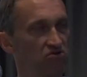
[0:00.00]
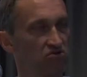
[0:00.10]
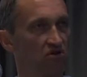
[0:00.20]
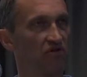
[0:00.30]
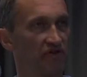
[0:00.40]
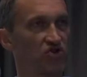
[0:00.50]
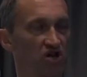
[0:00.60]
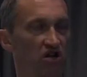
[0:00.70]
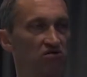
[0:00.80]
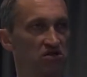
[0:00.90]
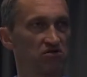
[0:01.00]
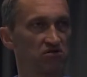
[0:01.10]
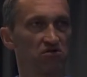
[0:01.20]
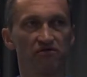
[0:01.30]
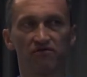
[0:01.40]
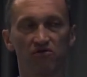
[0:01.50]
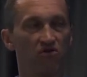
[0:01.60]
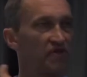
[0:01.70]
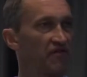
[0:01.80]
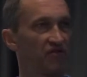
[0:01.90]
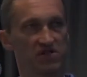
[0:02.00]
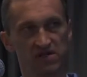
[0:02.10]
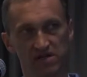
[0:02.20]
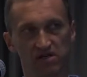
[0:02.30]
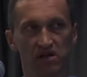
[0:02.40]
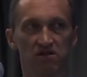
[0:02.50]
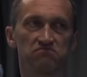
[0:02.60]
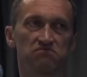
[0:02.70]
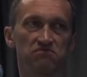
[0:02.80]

of the shoulder of on everything and